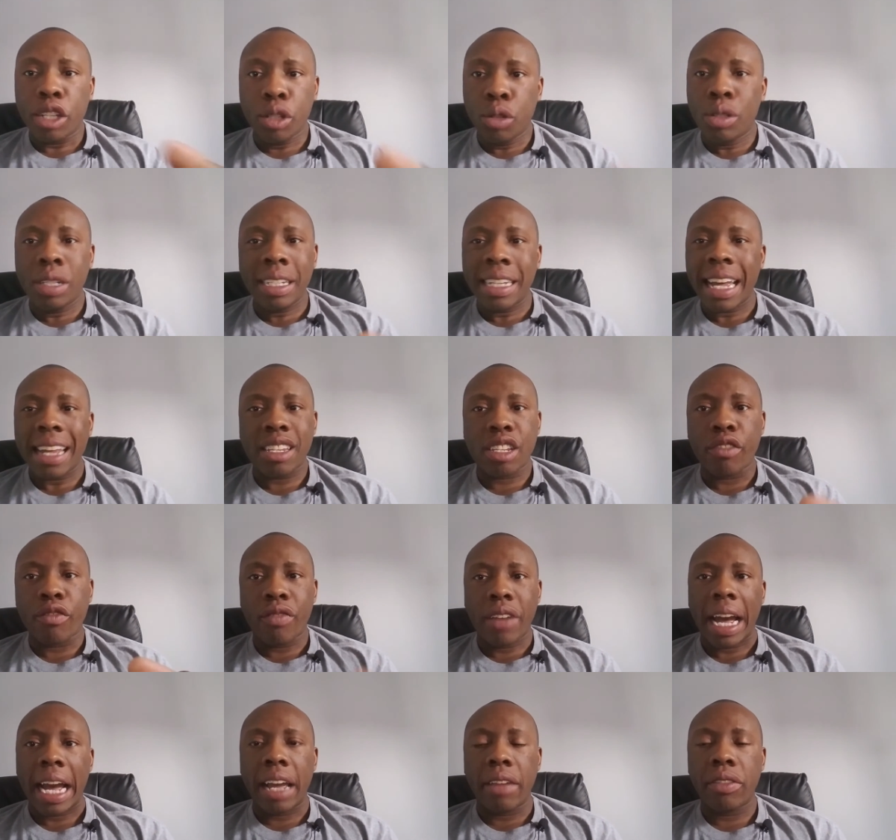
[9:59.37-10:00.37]
you did not
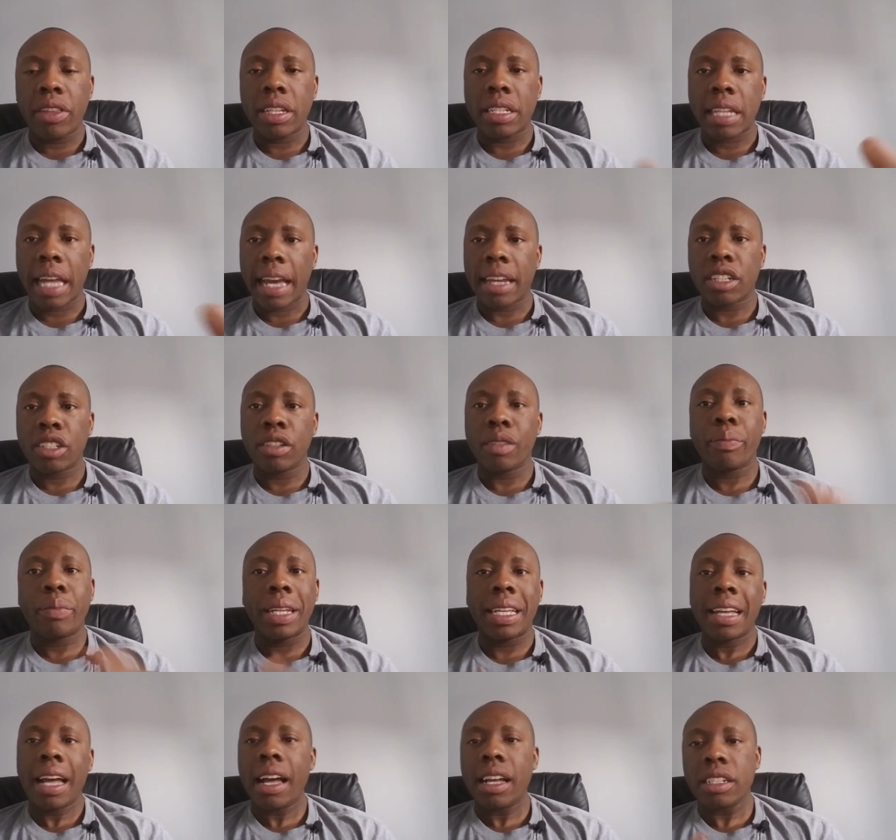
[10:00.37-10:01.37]
survive this action
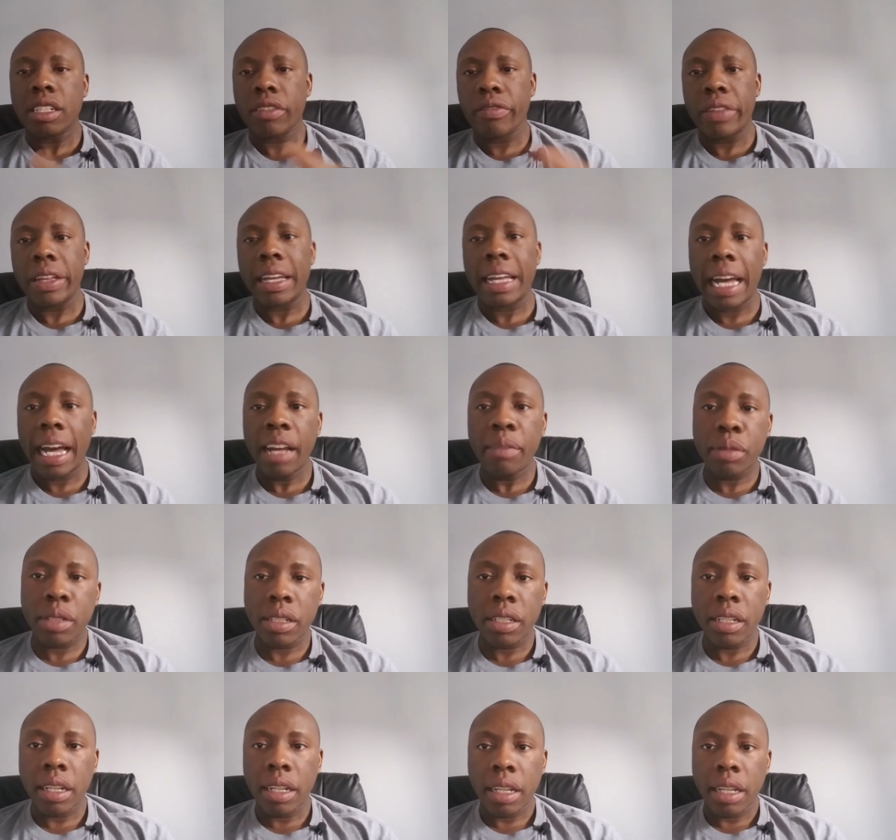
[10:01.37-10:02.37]
because of the
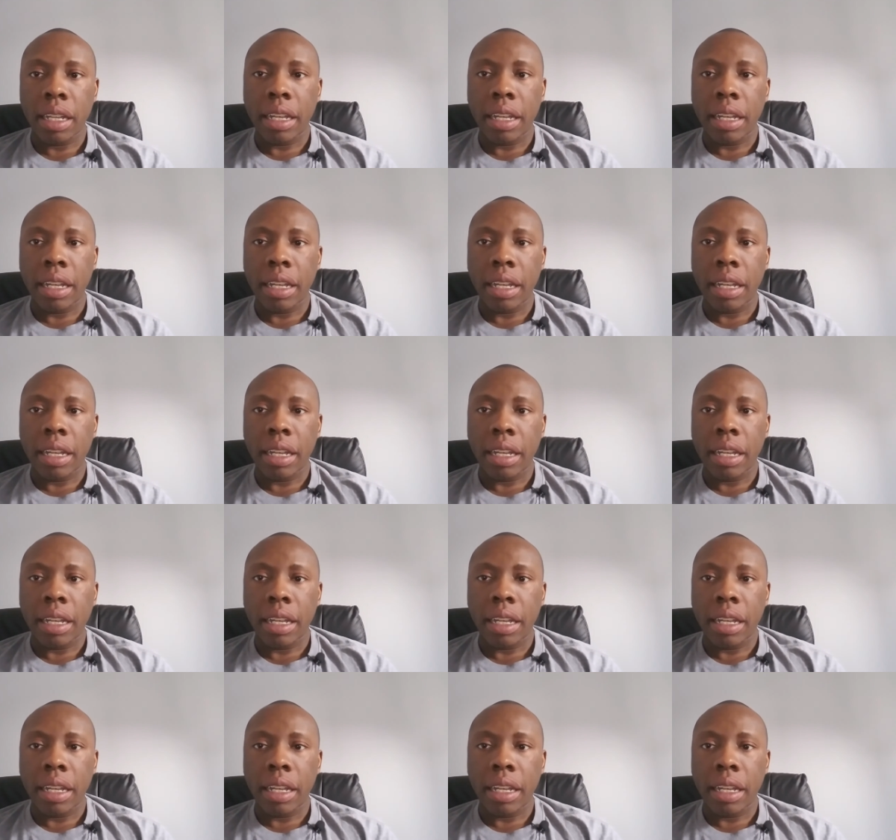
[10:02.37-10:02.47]
cops.